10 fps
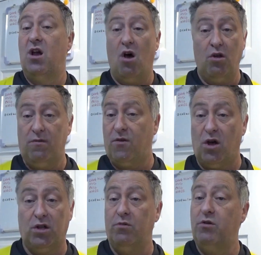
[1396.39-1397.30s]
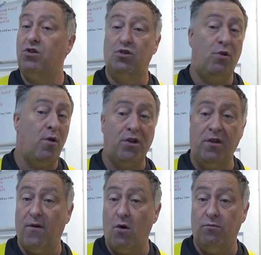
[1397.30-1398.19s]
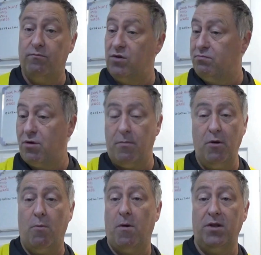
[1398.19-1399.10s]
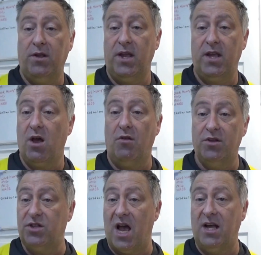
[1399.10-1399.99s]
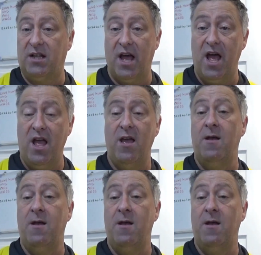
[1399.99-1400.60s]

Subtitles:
all you've got to do is just do it on your phone. Just prop it up on the thing on the side there.